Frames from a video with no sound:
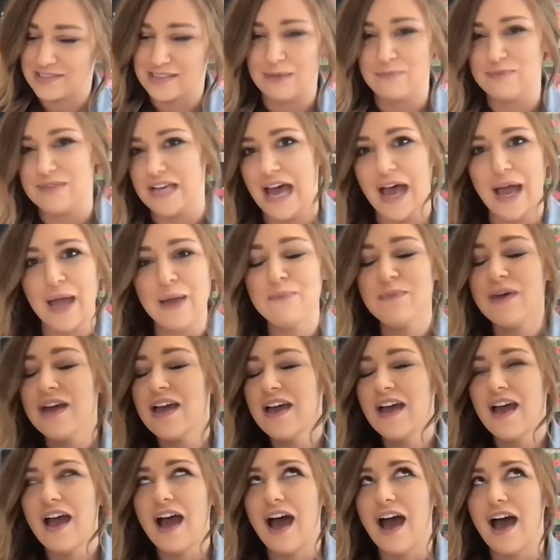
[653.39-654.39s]
same time,
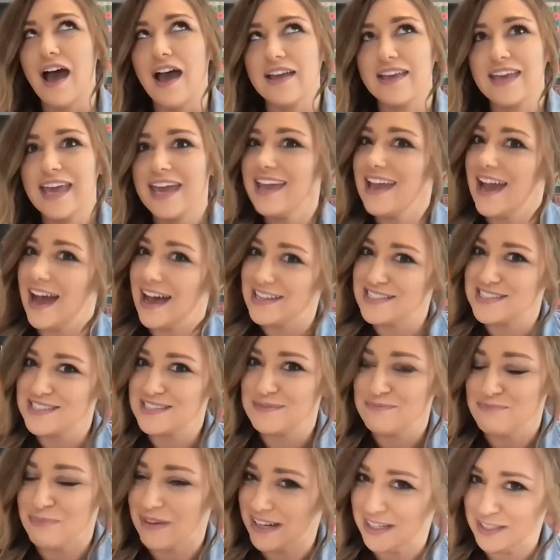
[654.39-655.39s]

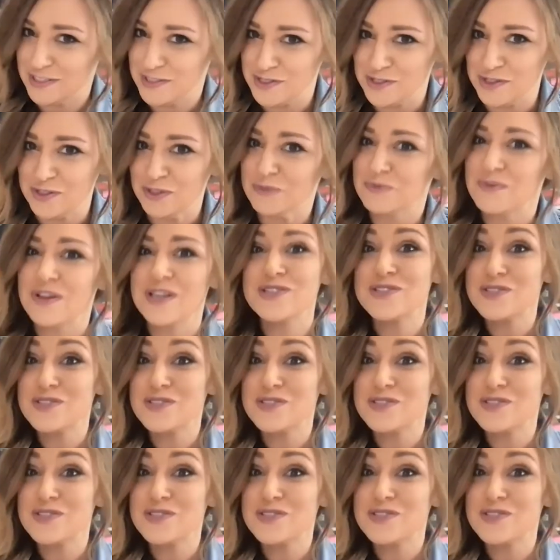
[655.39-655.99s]
chaos might ensue.